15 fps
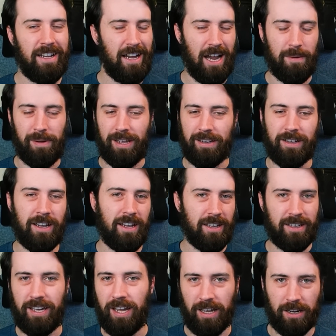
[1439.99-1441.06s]
I mean,
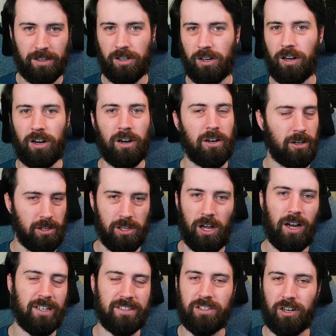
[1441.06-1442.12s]
Kingler,
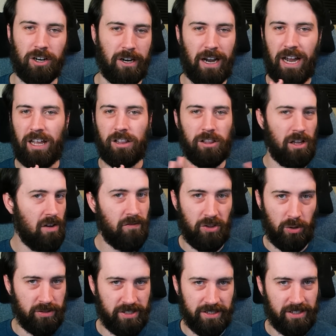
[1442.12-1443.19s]
Klotzer, I love
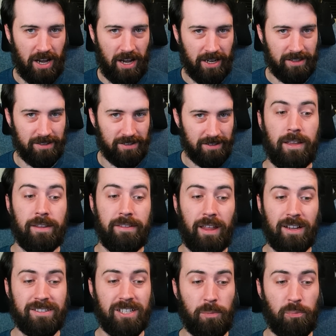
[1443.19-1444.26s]
those designs.
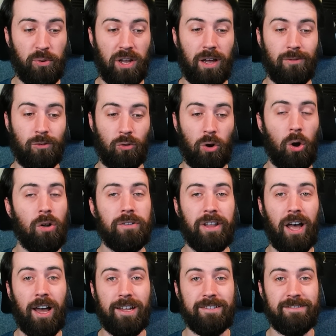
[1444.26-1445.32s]
Next up, we have
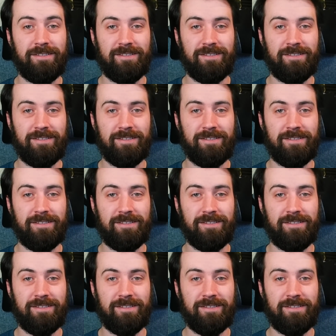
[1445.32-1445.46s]
Rollnut.